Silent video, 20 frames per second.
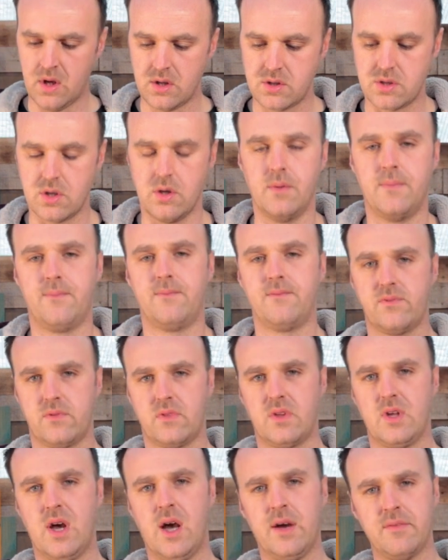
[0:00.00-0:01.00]
So
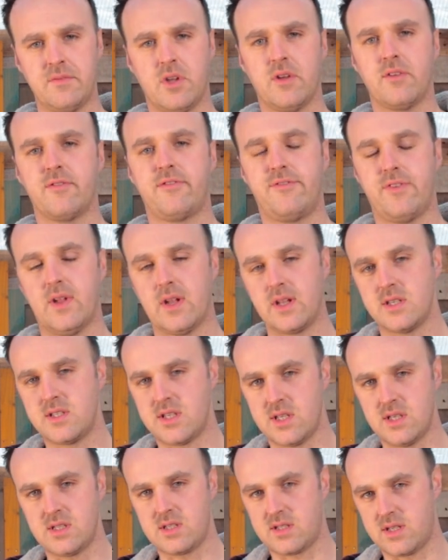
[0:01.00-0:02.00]
I haven't done Philly
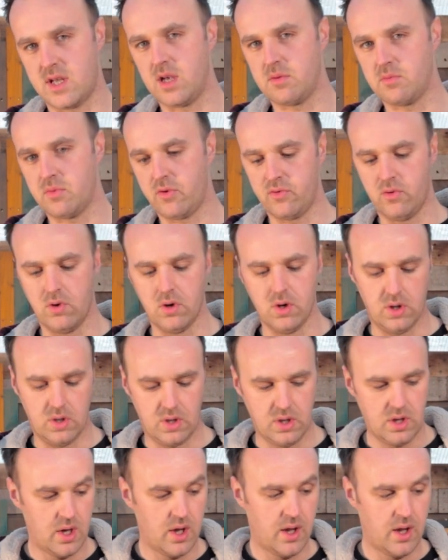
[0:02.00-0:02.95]
cheesesteak before,